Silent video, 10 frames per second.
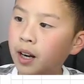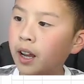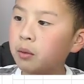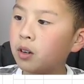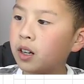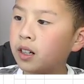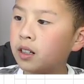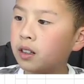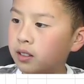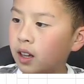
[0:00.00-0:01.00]
But I
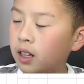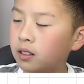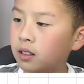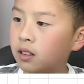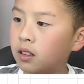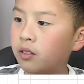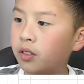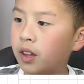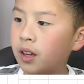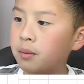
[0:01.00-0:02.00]
want the size
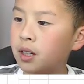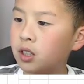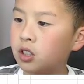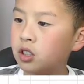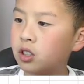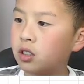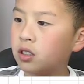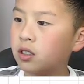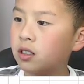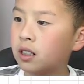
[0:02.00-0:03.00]
of the image
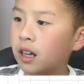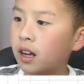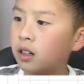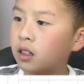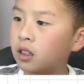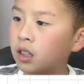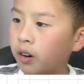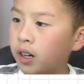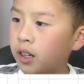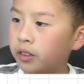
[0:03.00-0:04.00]
to get
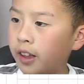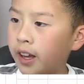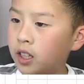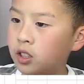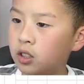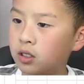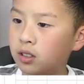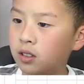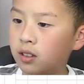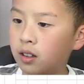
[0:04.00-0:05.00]
right at the
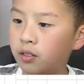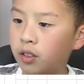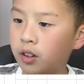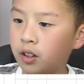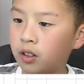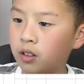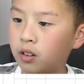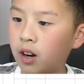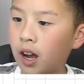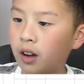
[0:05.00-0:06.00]
edges of the
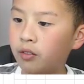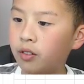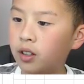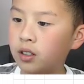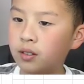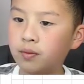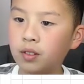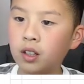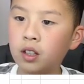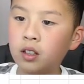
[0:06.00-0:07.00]
graph.
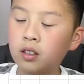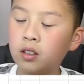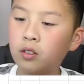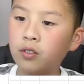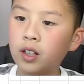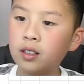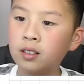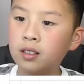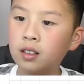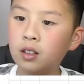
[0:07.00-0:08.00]
So
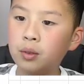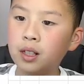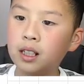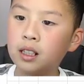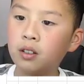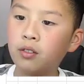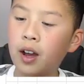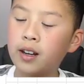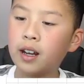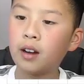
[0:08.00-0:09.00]
first, we need to
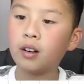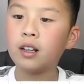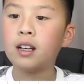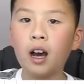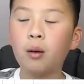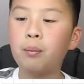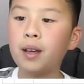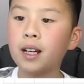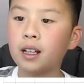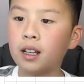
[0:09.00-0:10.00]
find out how
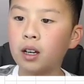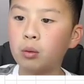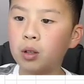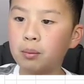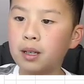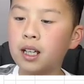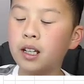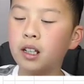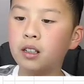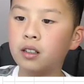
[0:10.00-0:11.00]
big it will
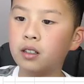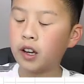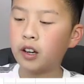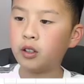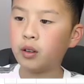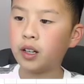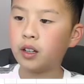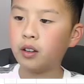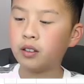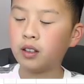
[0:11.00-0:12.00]
be. How do I
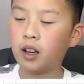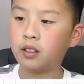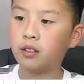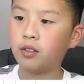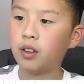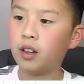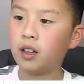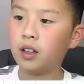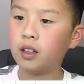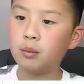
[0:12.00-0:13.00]
know the size of
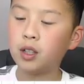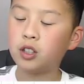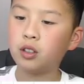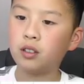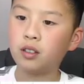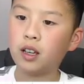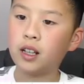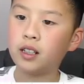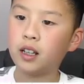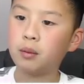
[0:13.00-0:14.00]
the image is
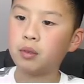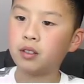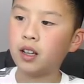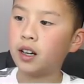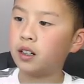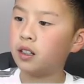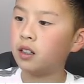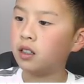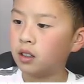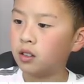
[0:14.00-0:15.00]
88%?